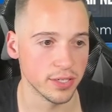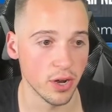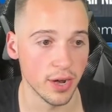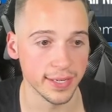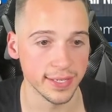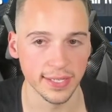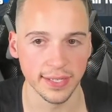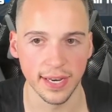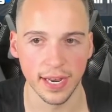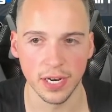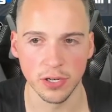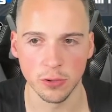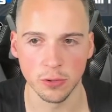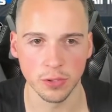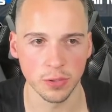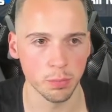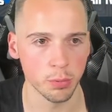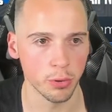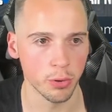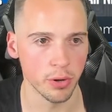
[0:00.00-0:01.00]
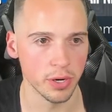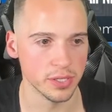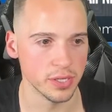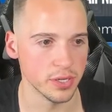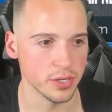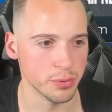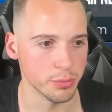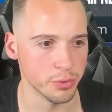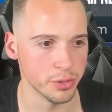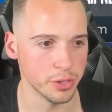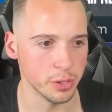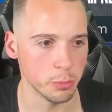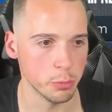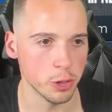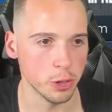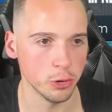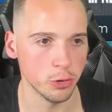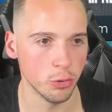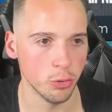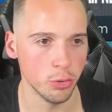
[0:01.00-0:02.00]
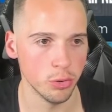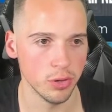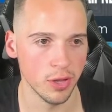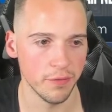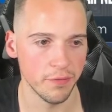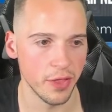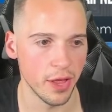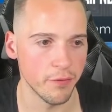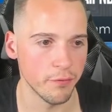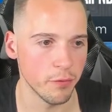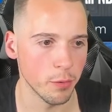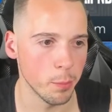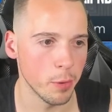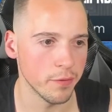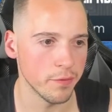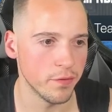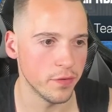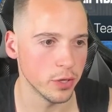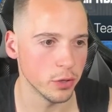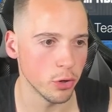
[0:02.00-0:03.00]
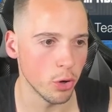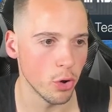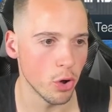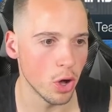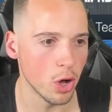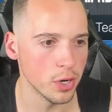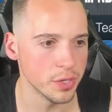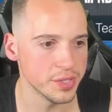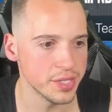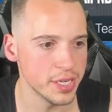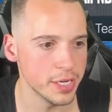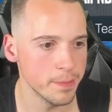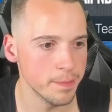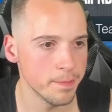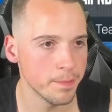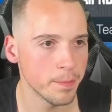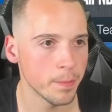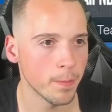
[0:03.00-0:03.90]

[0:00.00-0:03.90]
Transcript: Dyson Daniels progresses really well too. Love that from my fellow Aussie.